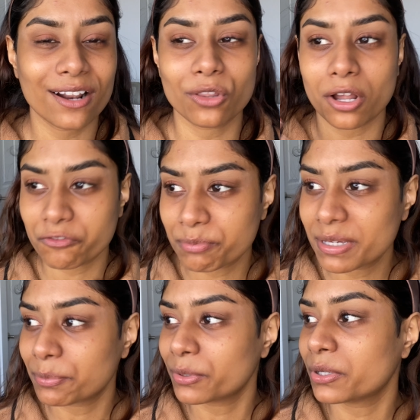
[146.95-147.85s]
A lot of
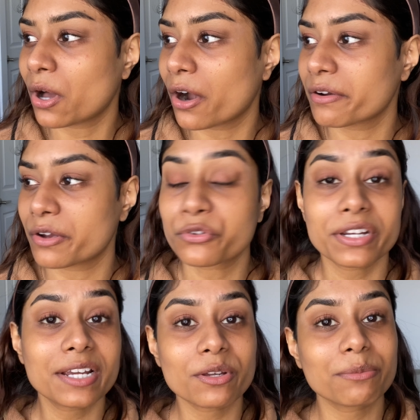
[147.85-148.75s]
people are
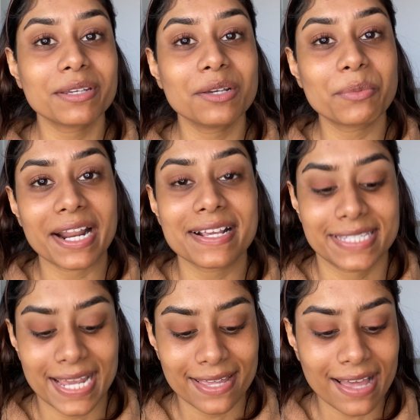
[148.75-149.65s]
agreeing with me when I
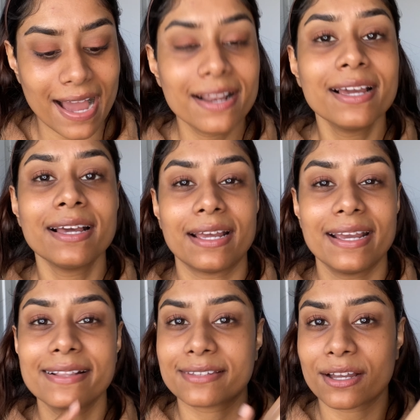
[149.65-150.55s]
say that
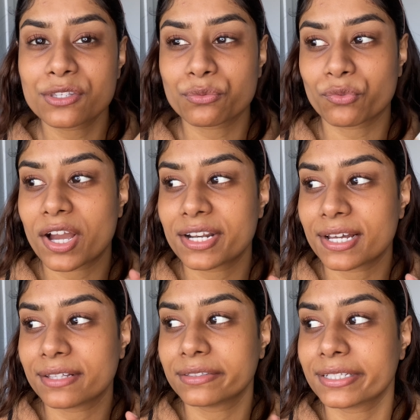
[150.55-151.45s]
it does run
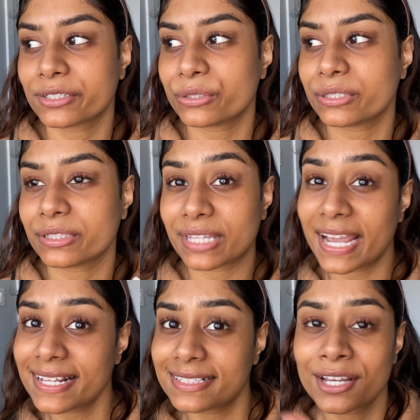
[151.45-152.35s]
a little
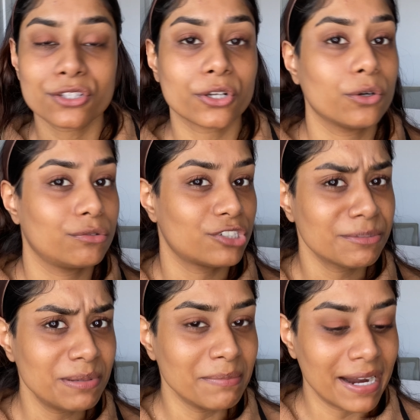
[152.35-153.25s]
light, so just
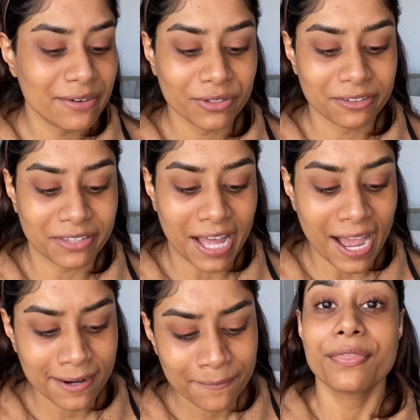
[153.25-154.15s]
be mindful of
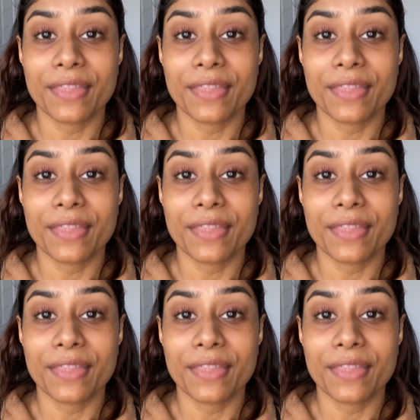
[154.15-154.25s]
that.